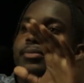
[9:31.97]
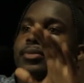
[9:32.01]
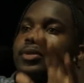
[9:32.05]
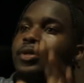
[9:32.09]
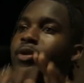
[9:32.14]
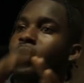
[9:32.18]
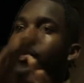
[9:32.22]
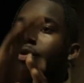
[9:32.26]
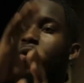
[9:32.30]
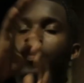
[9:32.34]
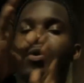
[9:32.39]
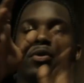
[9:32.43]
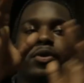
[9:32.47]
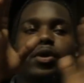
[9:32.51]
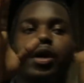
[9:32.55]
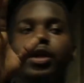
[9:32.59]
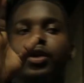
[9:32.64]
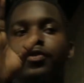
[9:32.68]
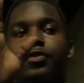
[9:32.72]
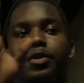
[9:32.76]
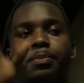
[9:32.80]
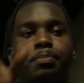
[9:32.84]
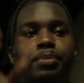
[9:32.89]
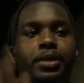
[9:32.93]
you know, going all
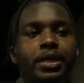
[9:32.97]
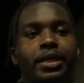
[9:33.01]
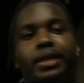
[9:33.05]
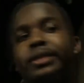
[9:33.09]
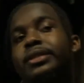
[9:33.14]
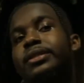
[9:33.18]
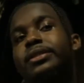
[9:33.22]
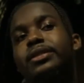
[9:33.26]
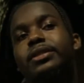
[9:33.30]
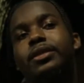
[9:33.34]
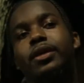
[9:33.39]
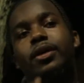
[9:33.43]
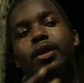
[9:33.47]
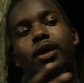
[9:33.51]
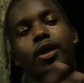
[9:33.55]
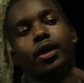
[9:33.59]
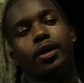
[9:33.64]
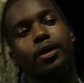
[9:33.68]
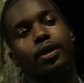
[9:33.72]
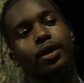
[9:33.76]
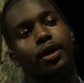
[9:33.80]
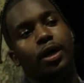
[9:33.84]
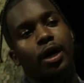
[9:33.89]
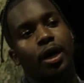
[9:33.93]
over the place
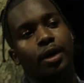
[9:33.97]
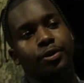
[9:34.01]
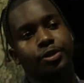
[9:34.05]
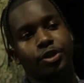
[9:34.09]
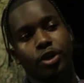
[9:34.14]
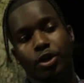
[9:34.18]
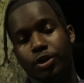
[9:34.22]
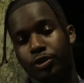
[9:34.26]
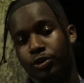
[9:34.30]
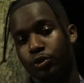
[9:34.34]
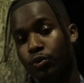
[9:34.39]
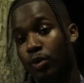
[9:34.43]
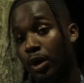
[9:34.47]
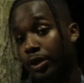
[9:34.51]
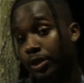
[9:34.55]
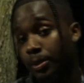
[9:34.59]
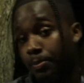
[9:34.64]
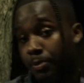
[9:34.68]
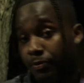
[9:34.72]
throughout the